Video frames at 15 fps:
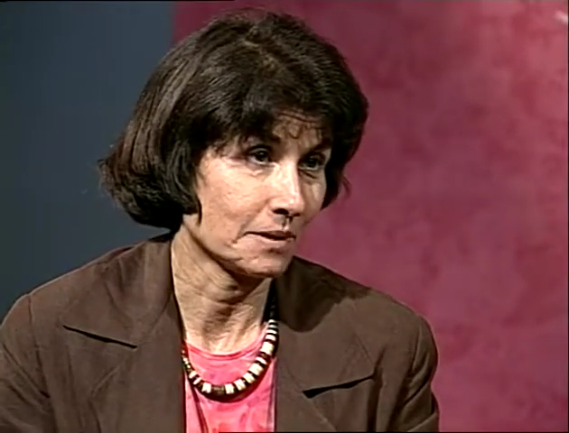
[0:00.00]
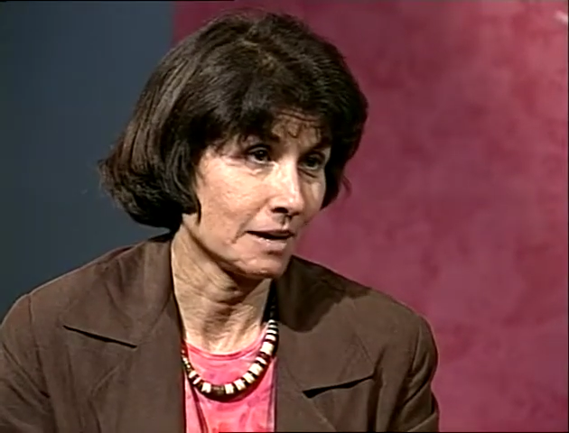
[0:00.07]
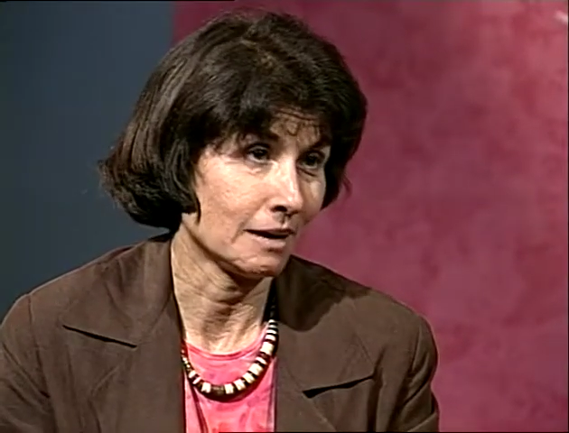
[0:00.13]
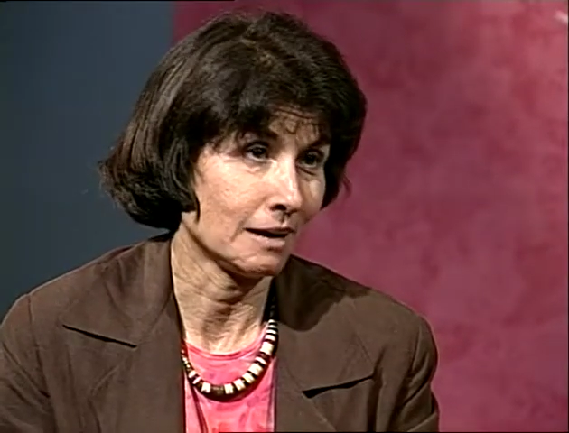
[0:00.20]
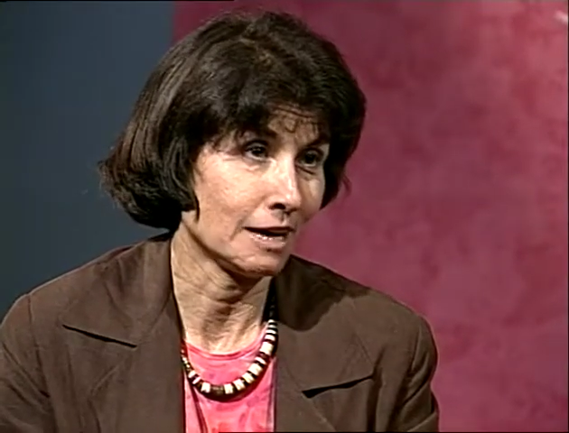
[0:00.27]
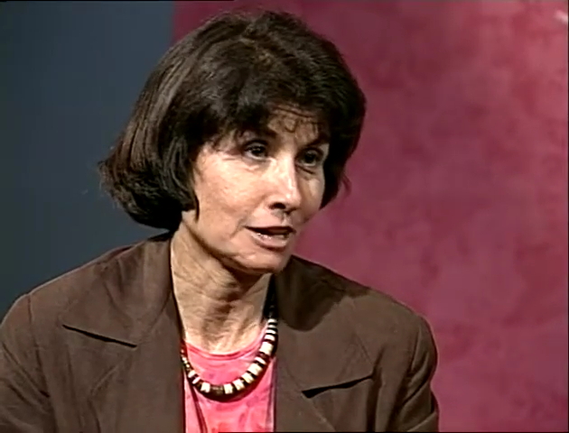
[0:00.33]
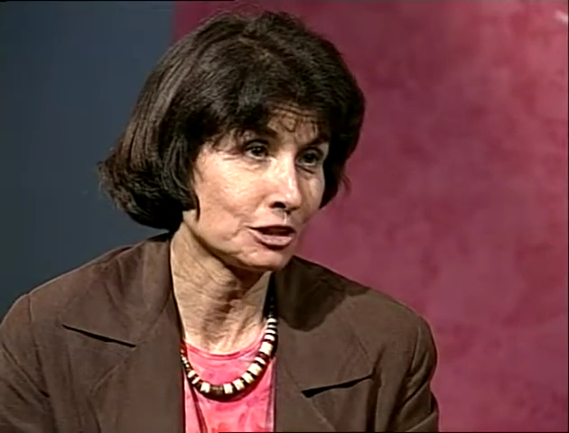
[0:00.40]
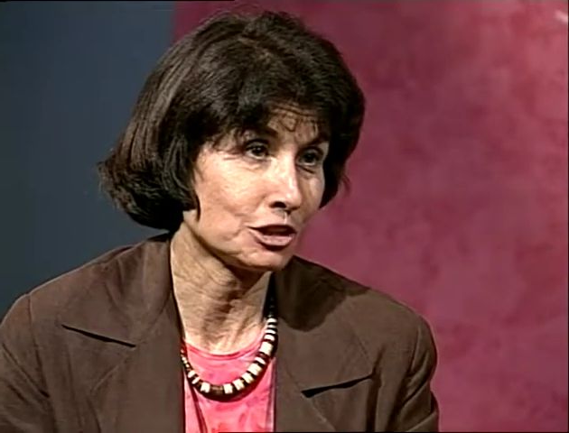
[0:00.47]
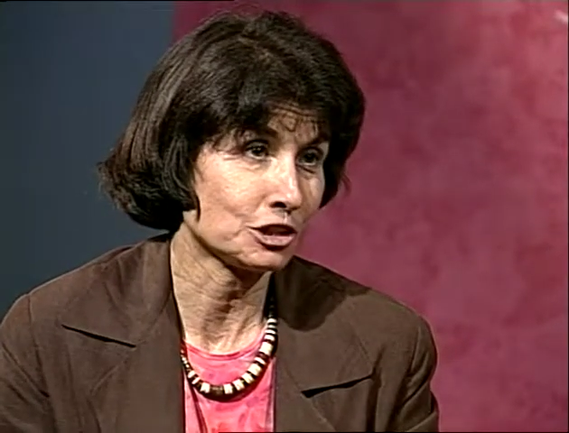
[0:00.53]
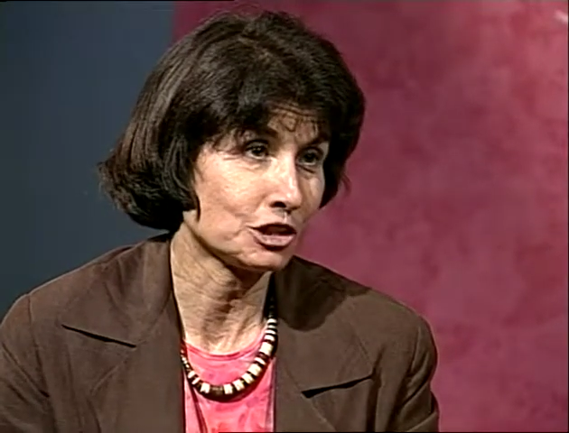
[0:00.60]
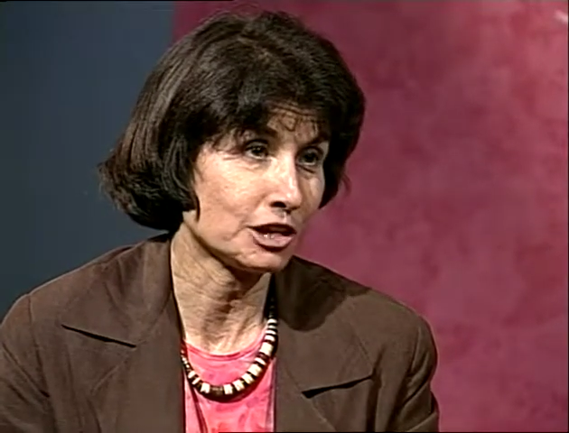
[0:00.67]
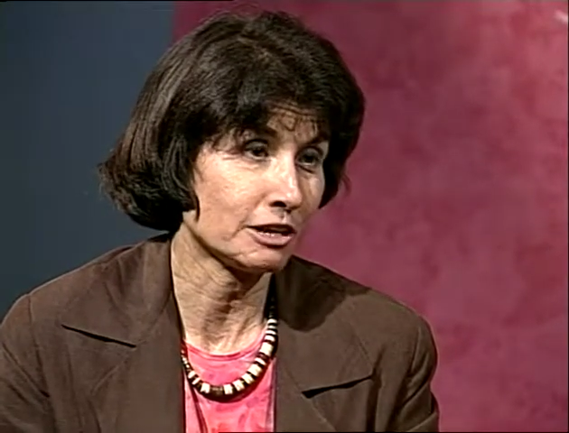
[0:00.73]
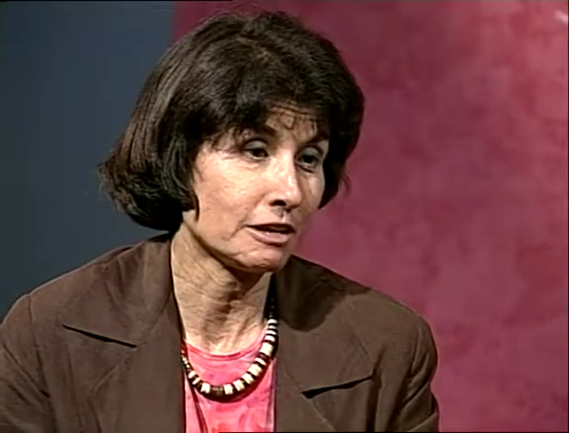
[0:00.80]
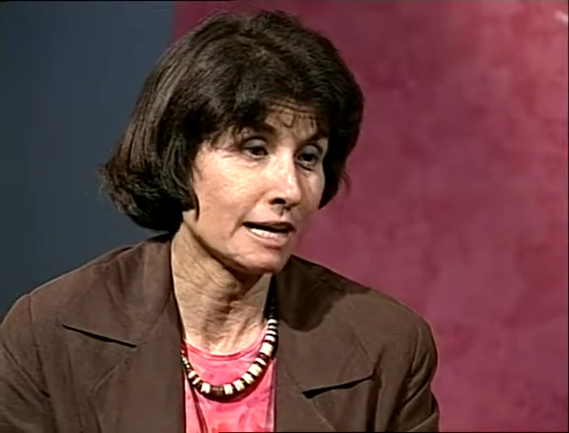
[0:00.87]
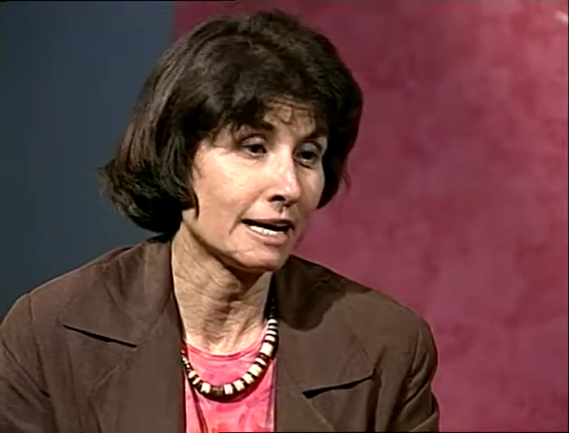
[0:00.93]
a lot to
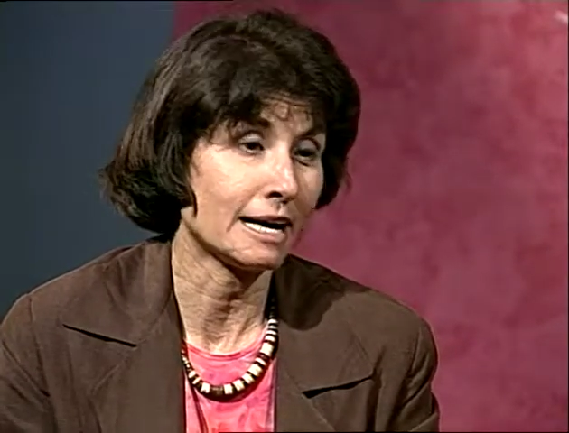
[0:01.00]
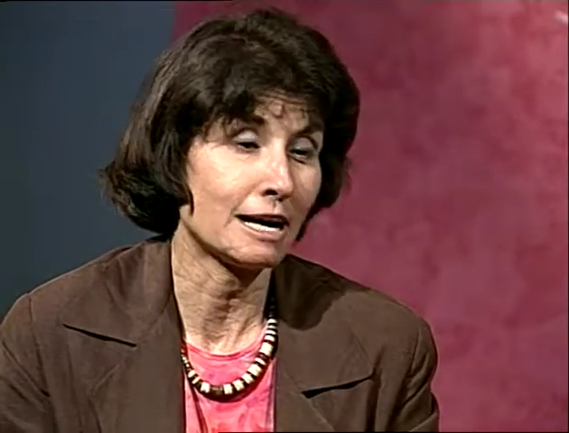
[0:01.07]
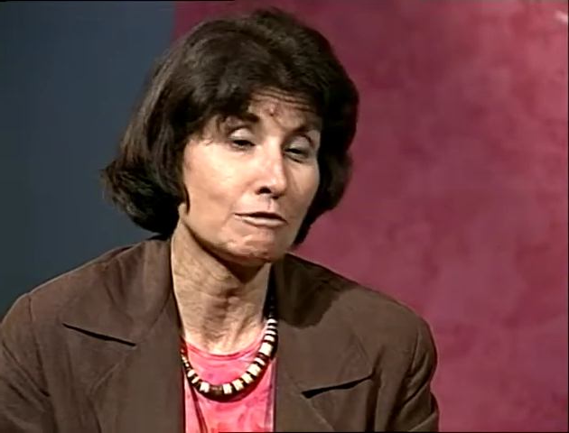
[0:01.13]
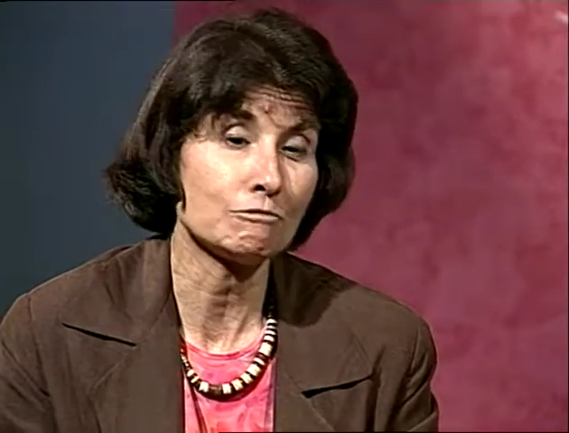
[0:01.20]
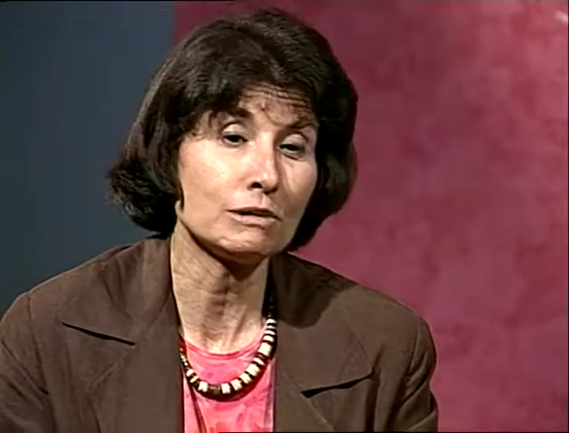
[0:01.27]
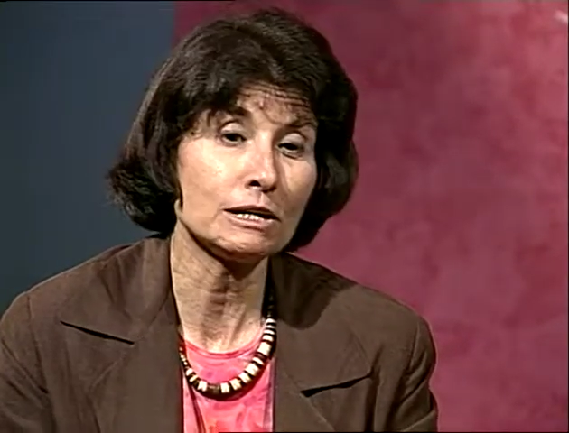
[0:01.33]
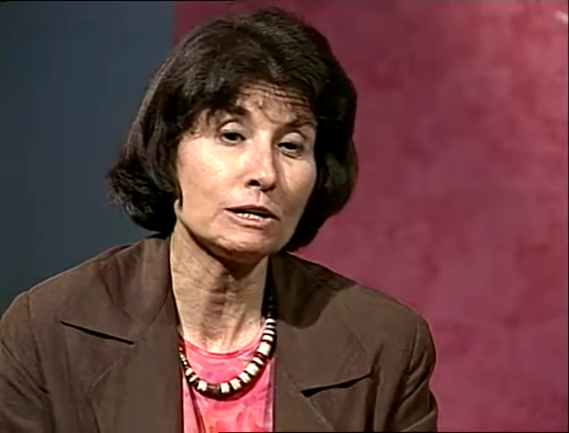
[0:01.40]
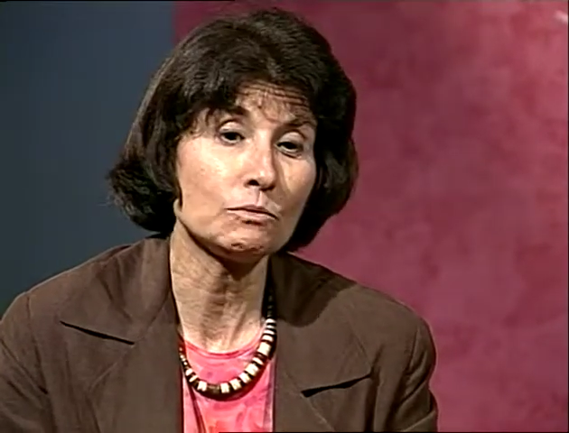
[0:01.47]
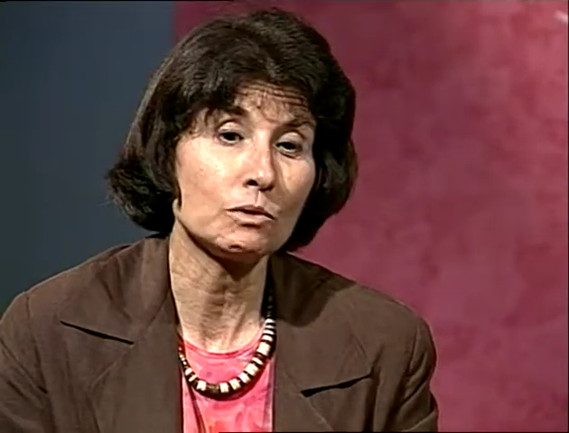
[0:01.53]
share, and I really